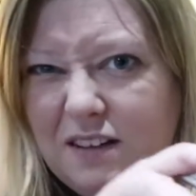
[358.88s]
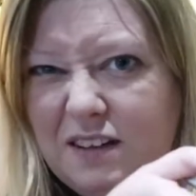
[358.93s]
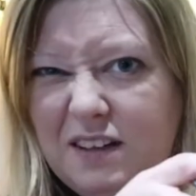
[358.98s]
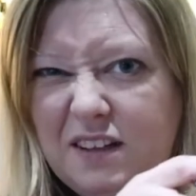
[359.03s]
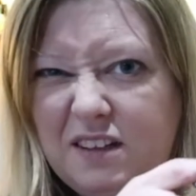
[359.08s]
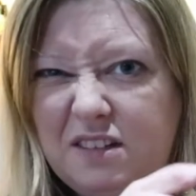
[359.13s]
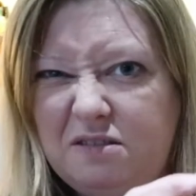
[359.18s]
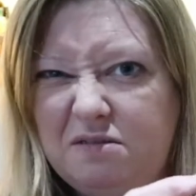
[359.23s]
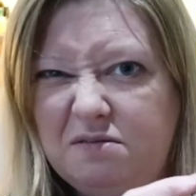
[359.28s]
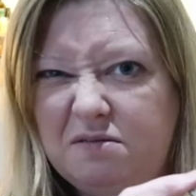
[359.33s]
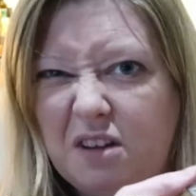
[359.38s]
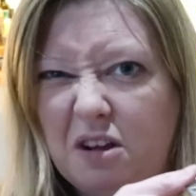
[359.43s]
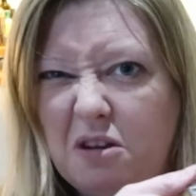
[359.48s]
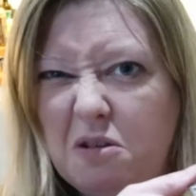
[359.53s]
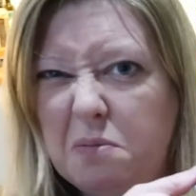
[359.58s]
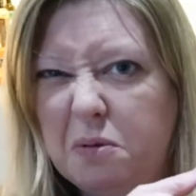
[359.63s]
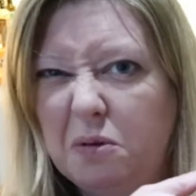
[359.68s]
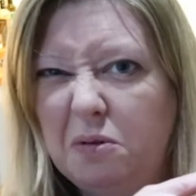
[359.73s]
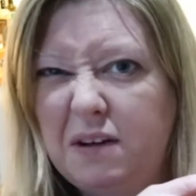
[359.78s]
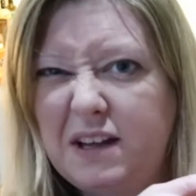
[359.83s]
little
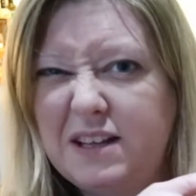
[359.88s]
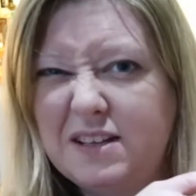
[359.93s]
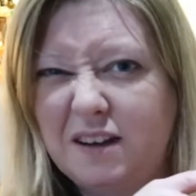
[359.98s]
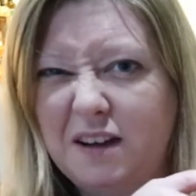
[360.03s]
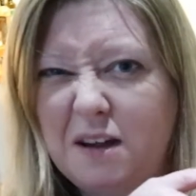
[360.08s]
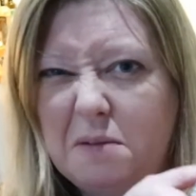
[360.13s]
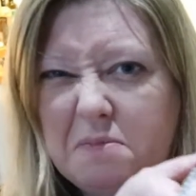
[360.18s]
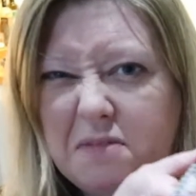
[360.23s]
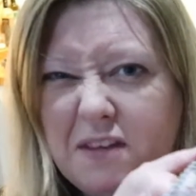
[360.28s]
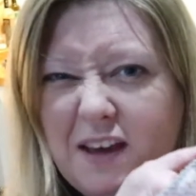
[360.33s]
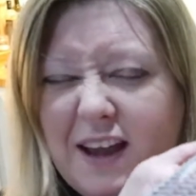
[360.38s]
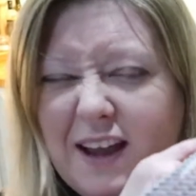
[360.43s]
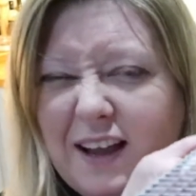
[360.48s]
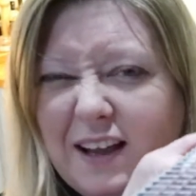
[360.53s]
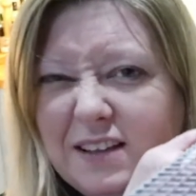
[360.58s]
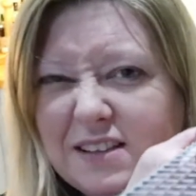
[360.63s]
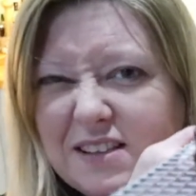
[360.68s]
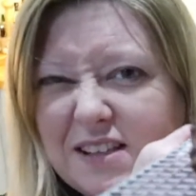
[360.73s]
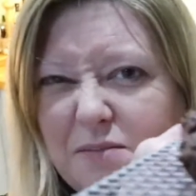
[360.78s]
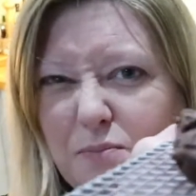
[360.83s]
dough bally type
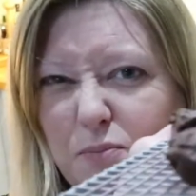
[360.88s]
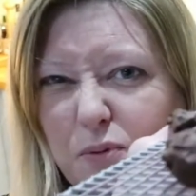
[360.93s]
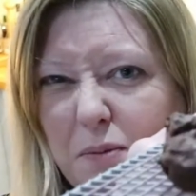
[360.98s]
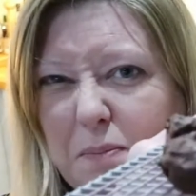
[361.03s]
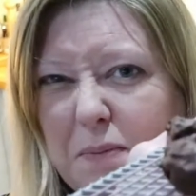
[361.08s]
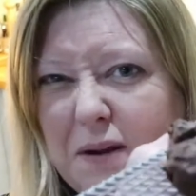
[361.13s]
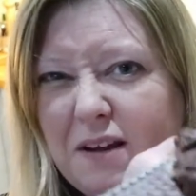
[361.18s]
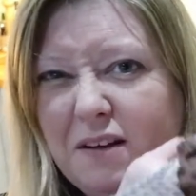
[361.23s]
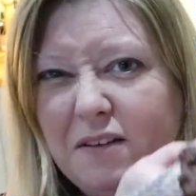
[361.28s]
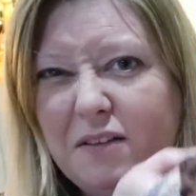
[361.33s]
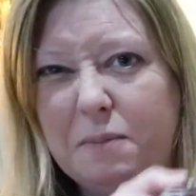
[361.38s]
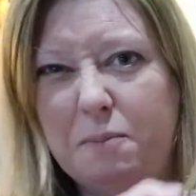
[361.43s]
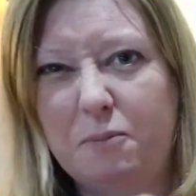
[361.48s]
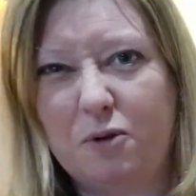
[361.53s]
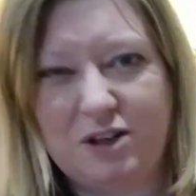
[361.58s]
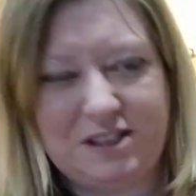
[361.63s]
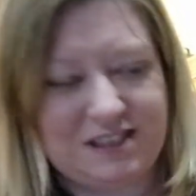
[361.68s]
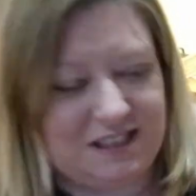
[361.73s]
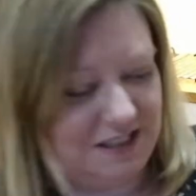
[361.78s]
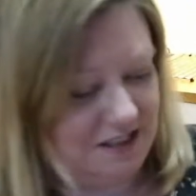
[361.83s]
things. They probably aren't the
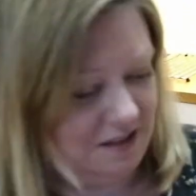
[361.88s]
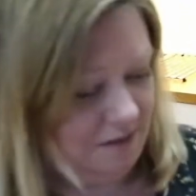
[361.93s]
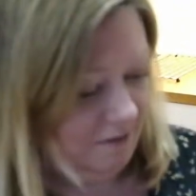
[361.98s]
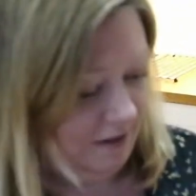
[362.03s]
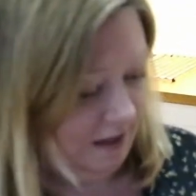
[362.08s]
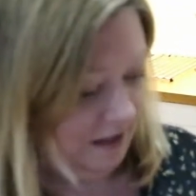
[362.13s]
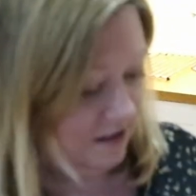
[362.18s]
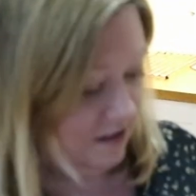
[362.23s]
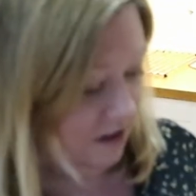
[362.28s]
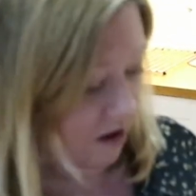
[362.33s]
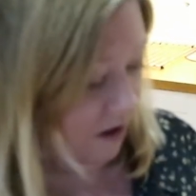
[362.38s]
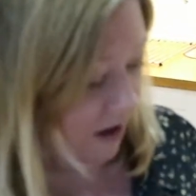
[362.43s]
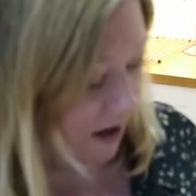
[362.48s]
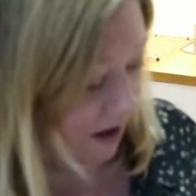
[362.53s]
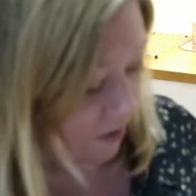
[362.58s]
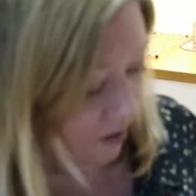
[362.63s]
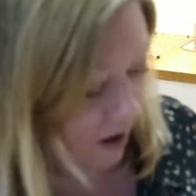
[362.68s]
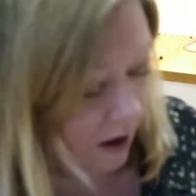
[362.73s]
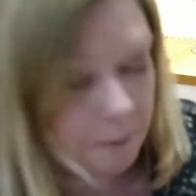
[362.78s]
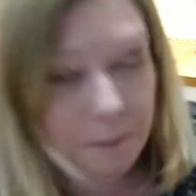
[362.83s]
prettiest of things going
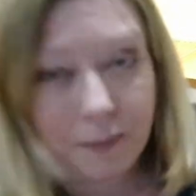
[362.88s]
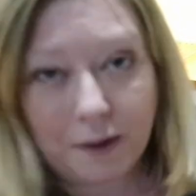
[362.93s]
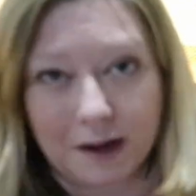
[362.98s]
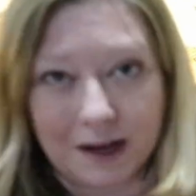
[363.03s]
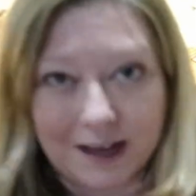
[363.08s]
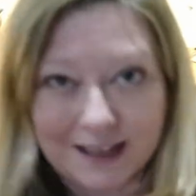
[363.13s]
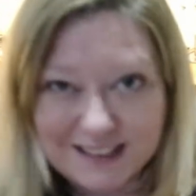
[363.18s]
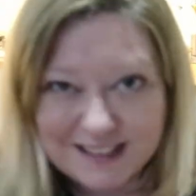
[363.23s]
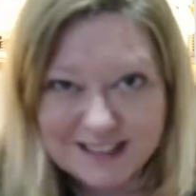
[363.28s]
out there, but I